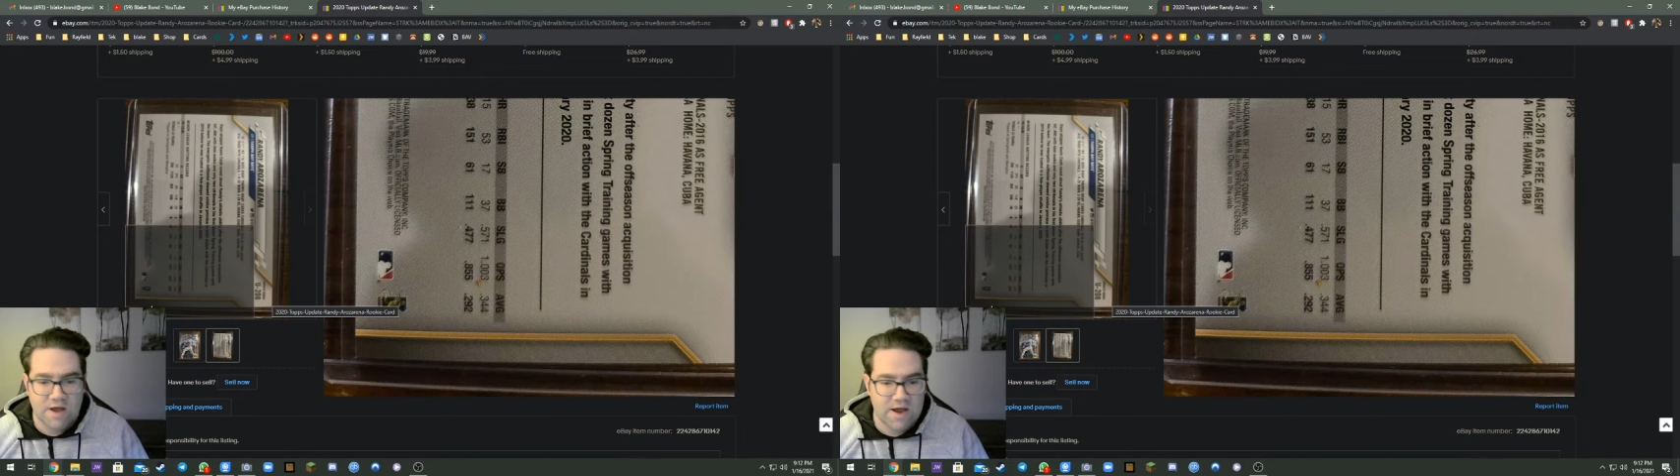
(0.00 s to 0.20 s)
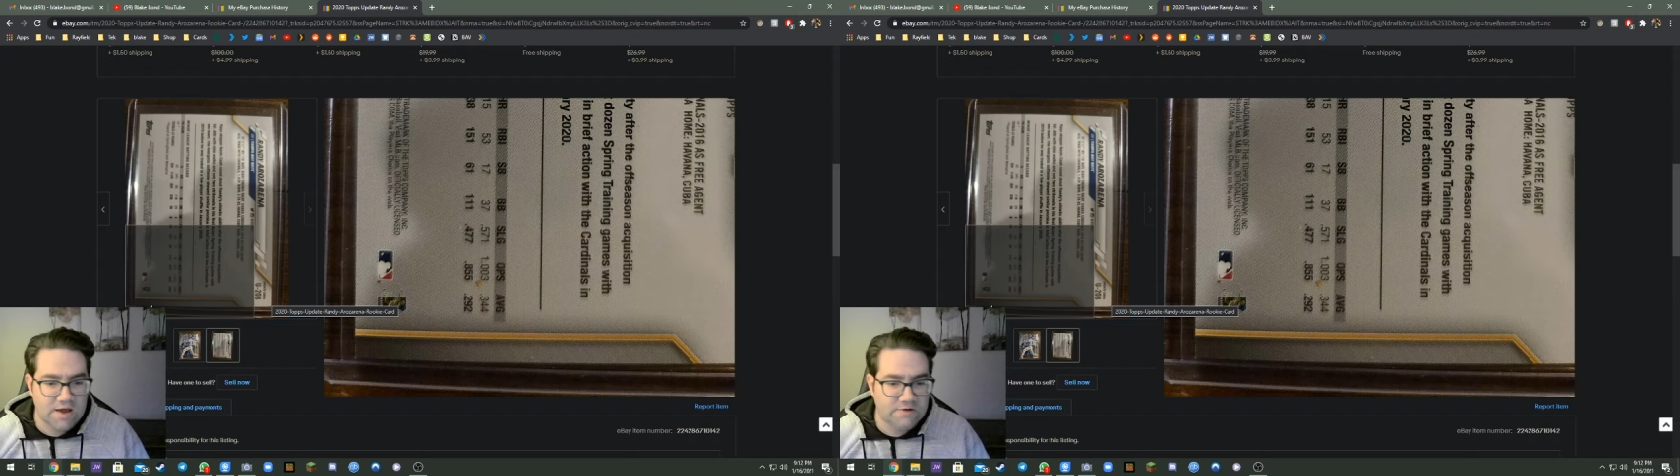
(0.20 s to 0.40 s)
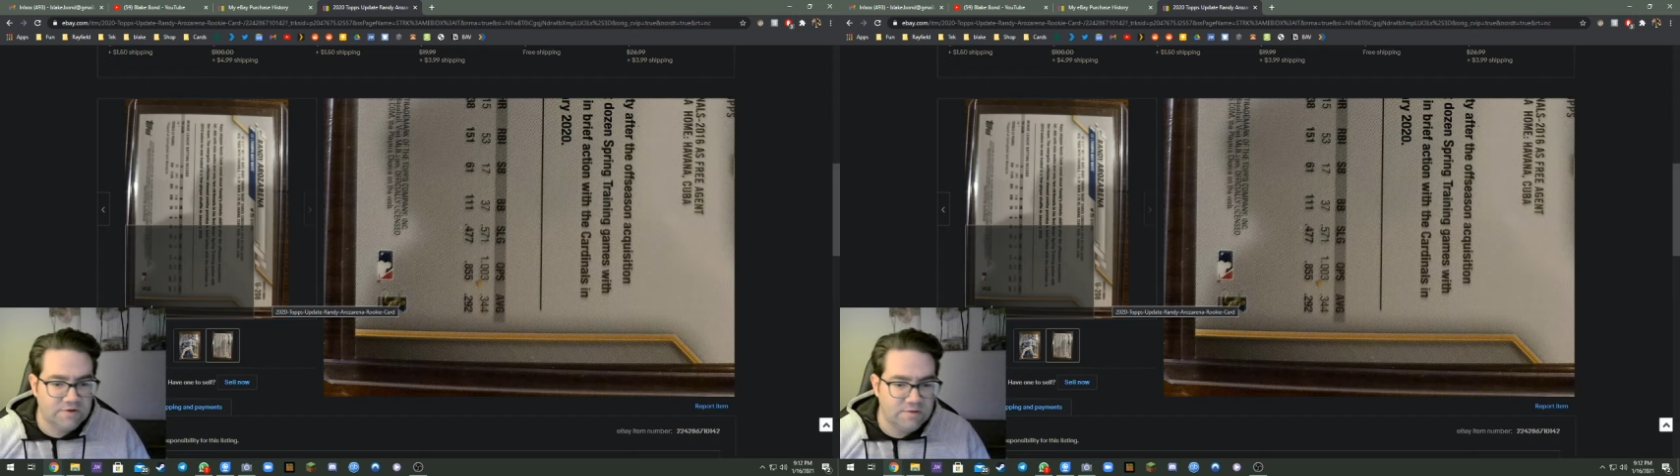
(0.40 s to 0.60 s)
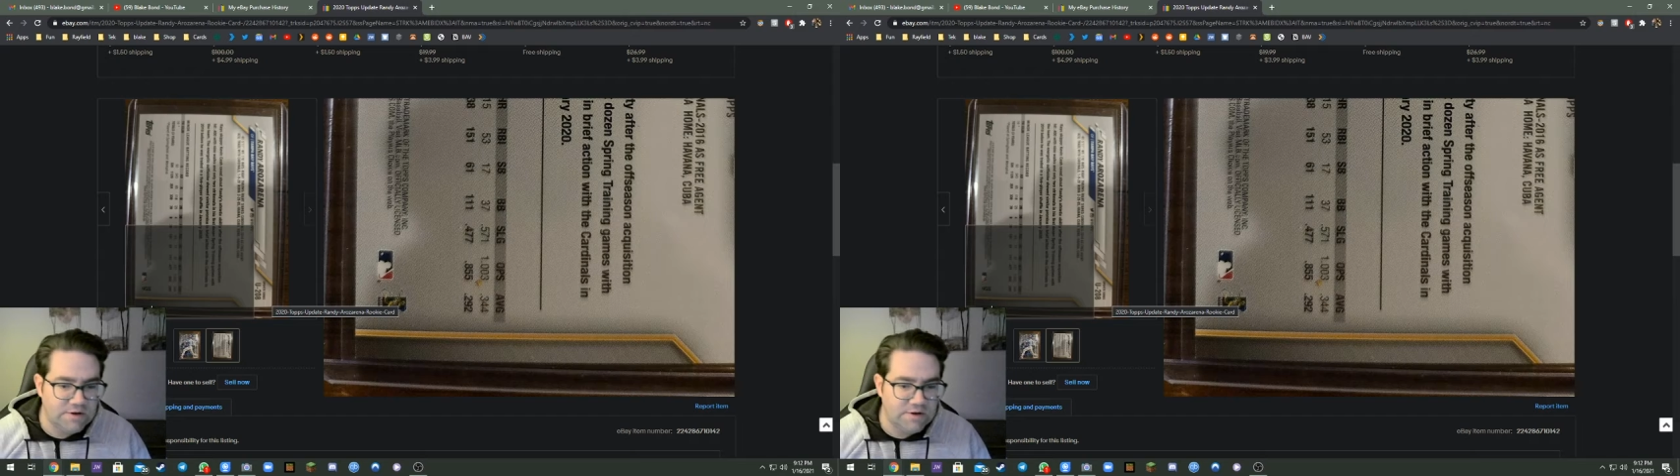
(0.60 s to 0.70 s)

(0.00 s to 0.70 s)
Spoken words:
ask him